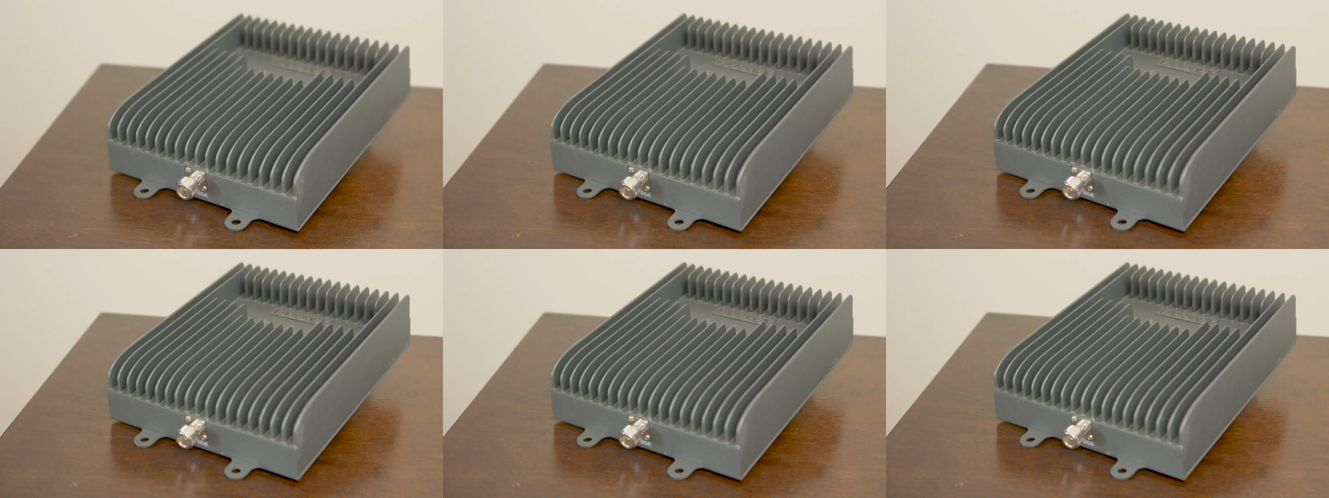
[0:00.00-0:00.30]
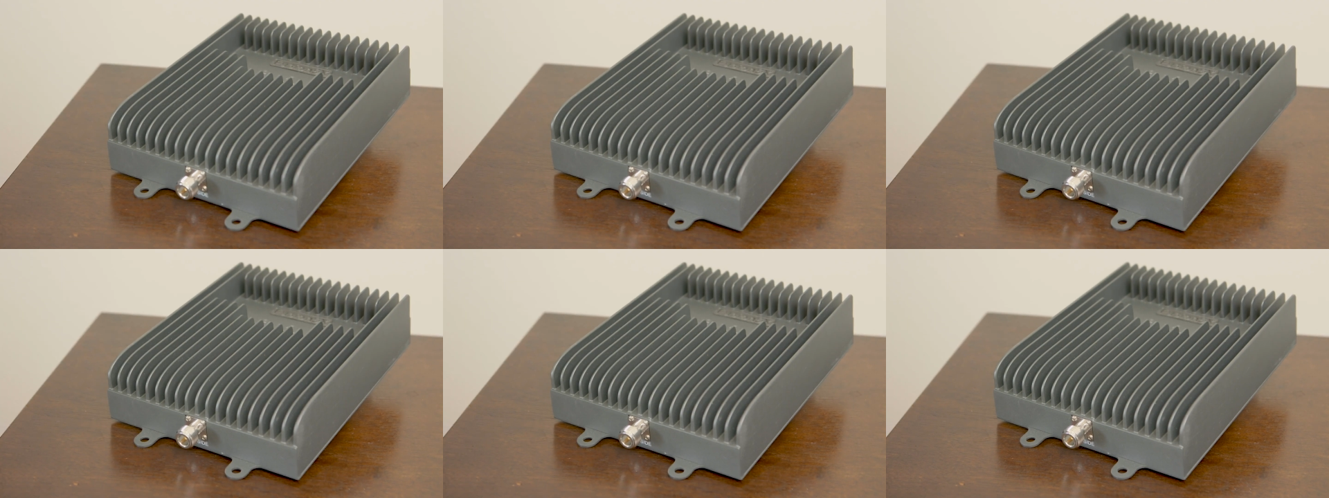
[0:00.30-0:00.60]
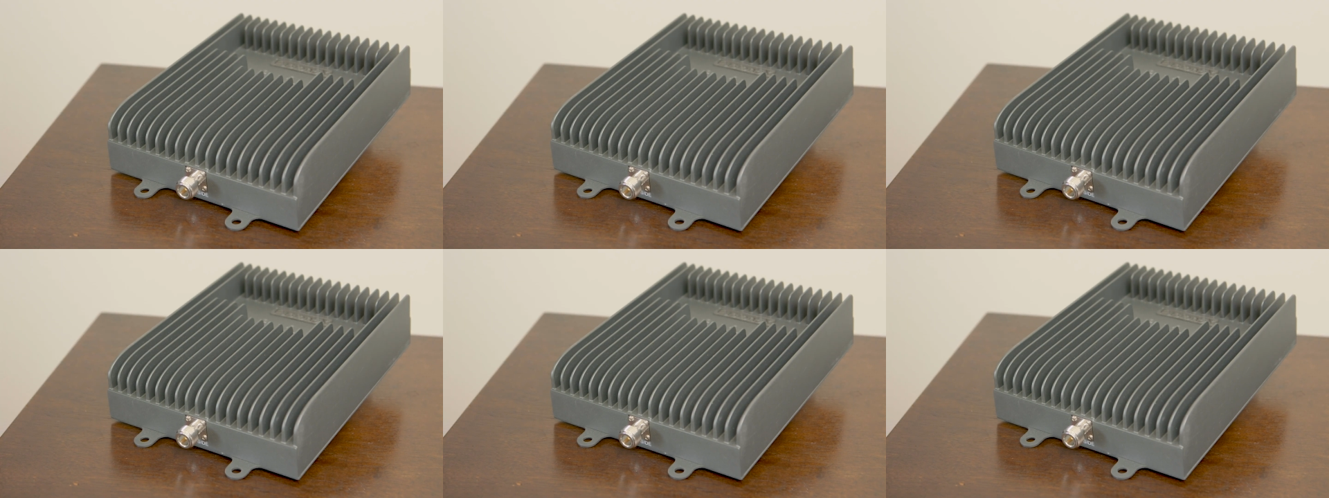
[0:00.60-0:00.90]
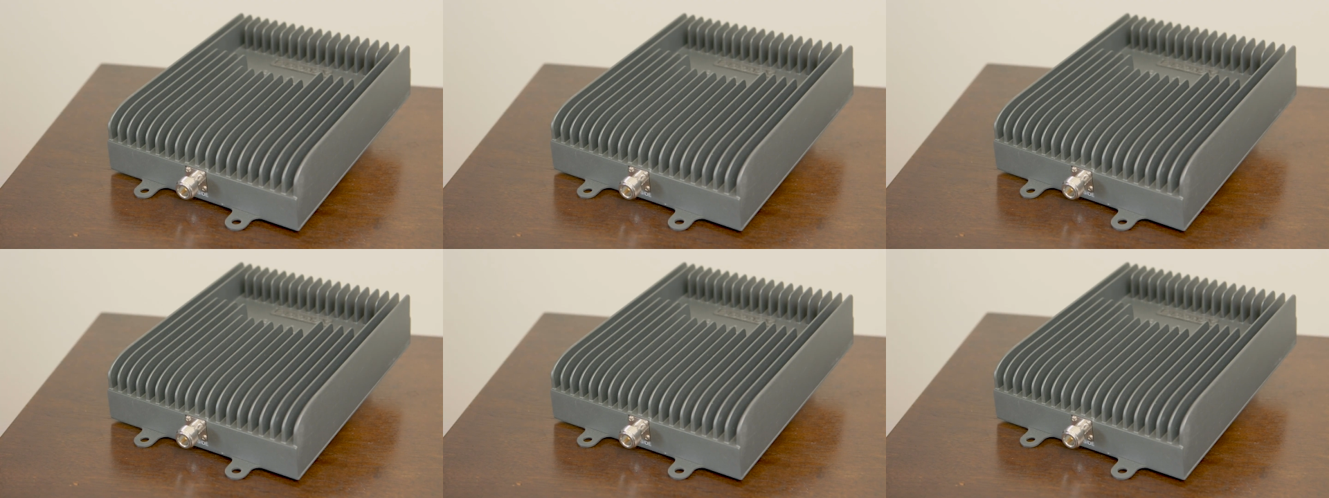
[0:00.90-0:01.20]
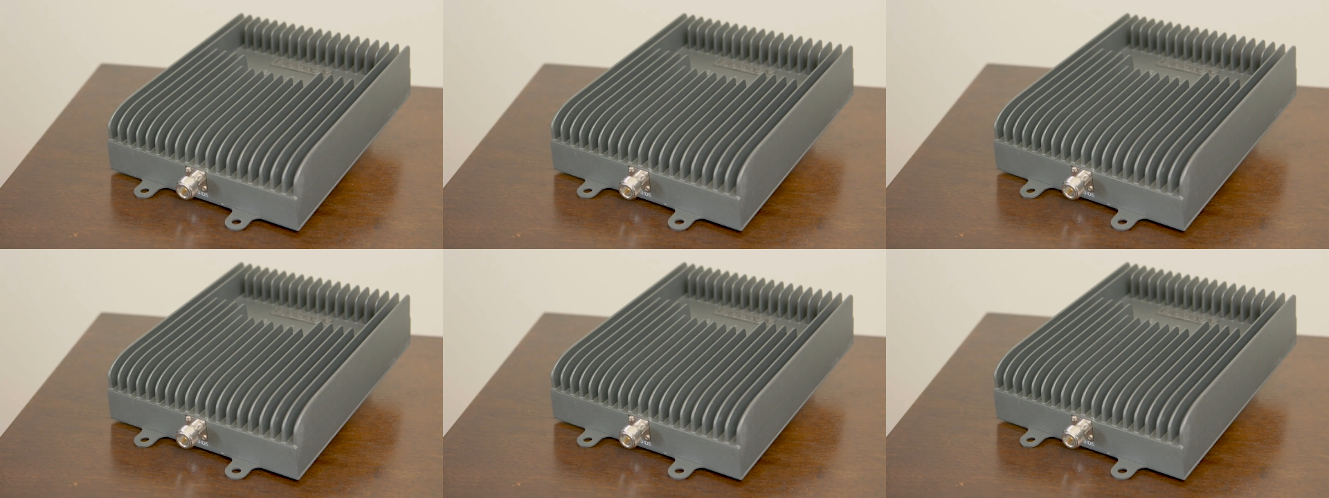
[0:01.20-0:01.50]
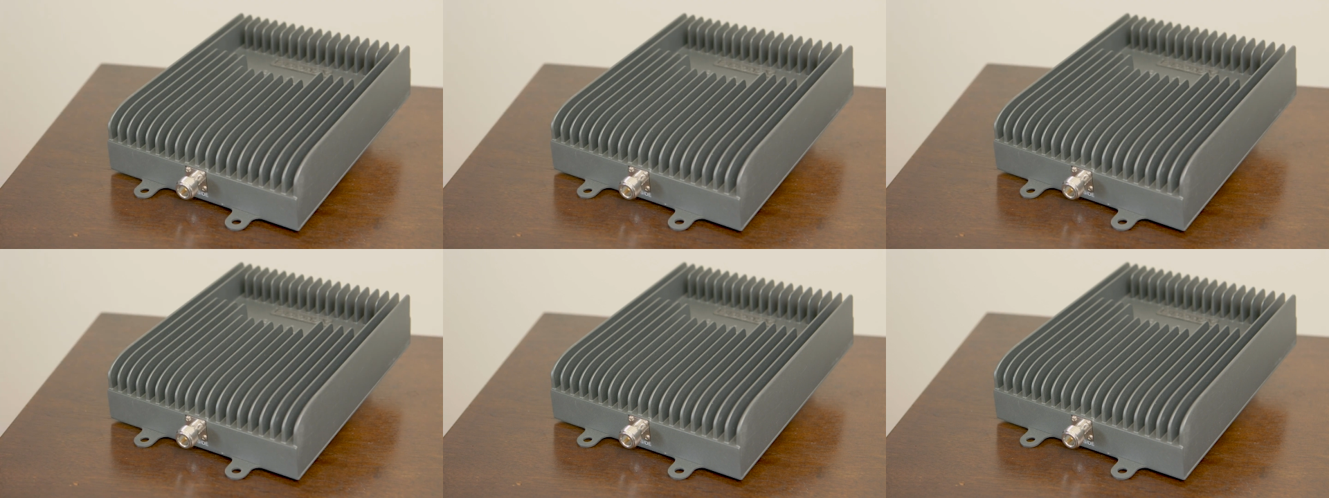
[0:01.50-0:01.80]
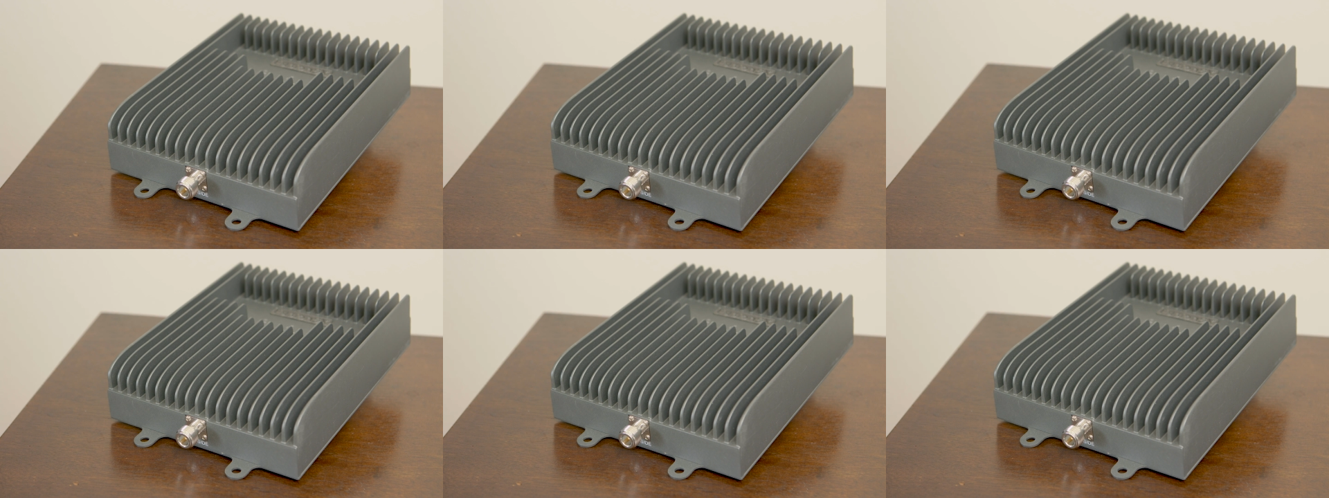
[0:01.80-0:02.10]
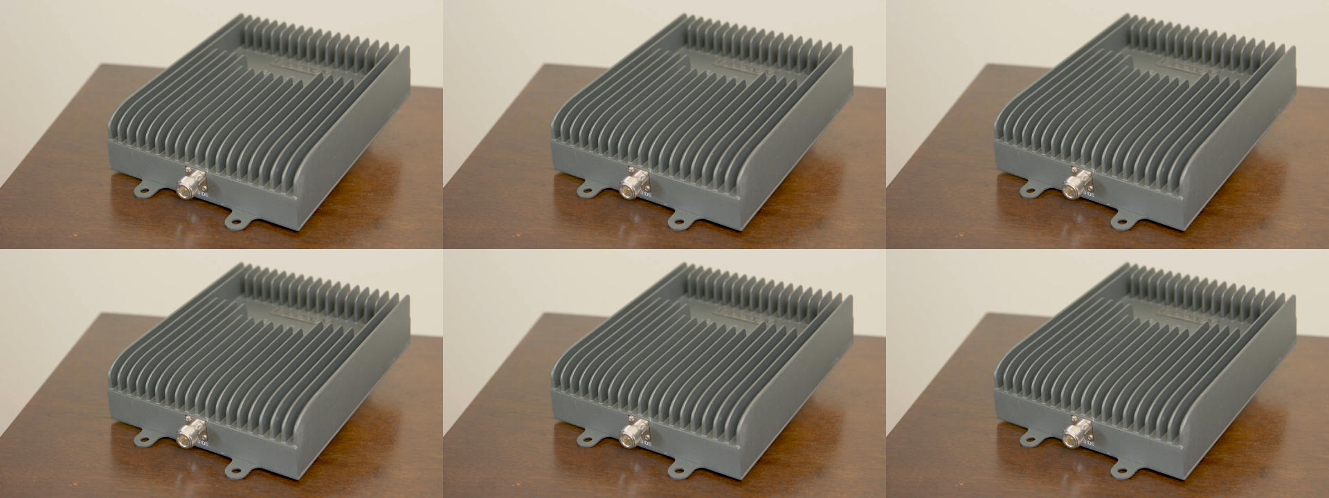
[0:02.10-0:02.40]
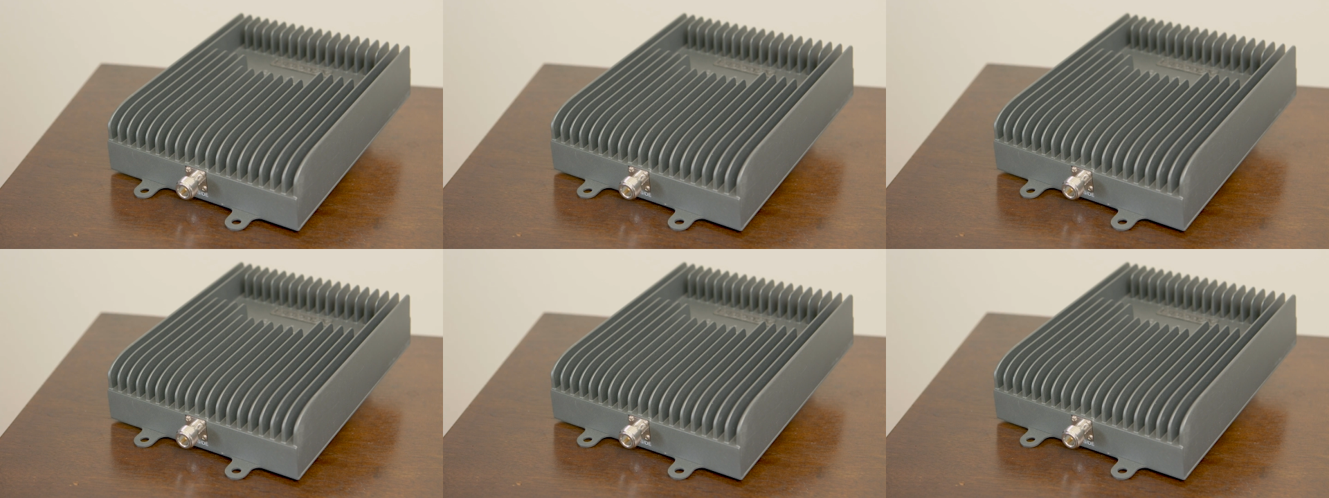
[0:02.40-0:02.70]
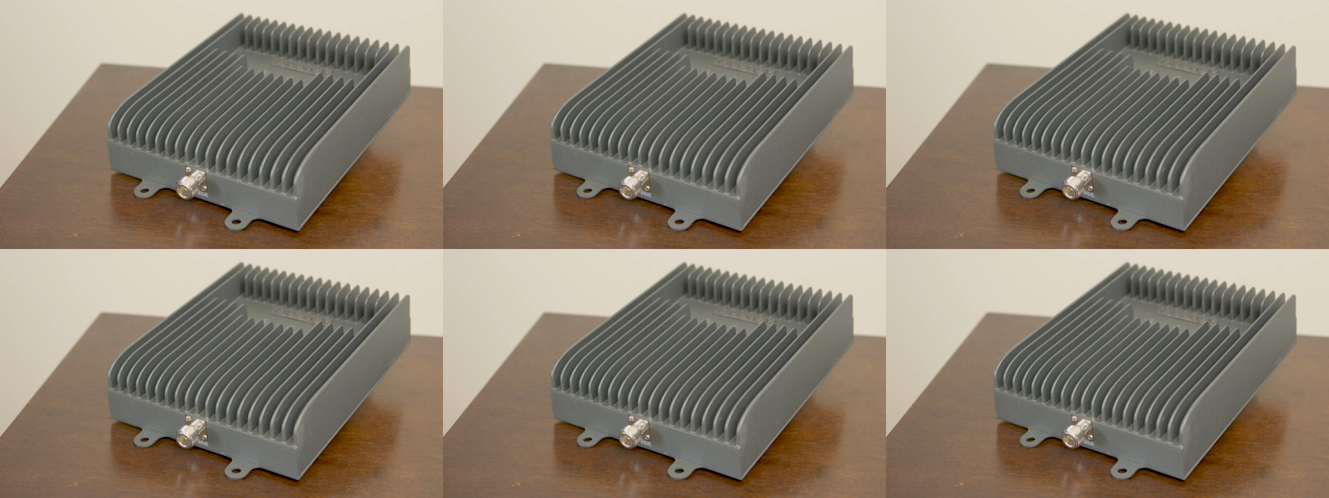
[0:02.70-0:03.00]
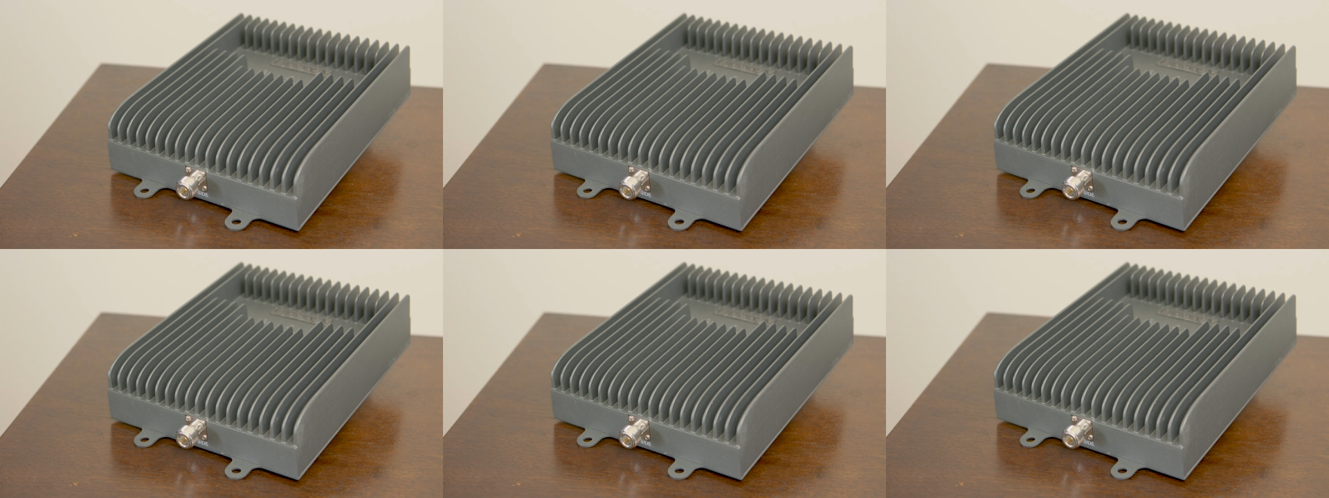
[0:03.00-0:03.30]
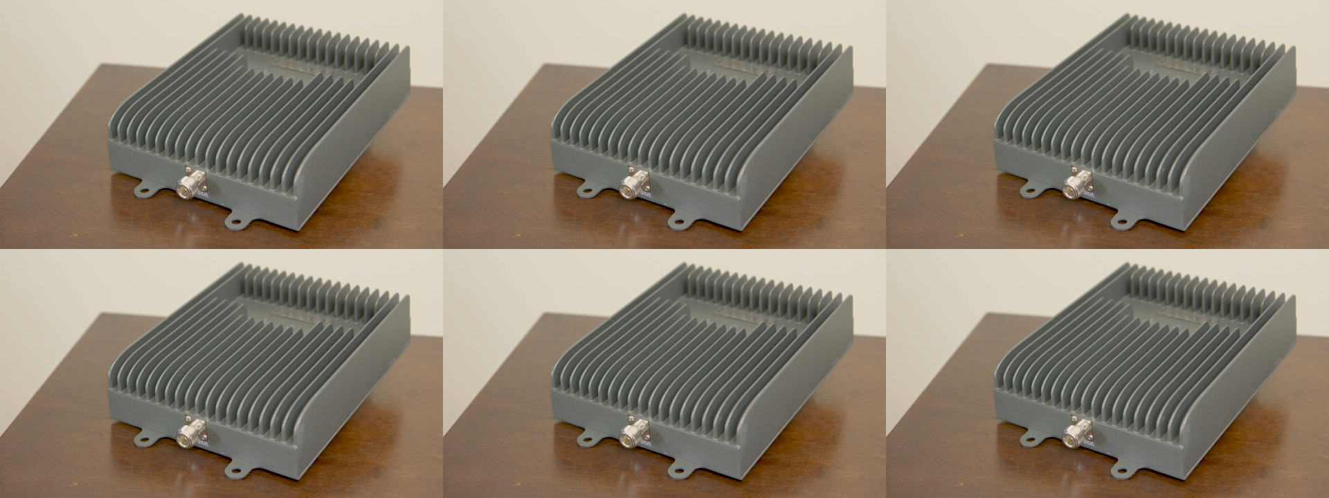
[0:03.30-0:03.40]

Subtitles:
Nobody's mouth can be seen.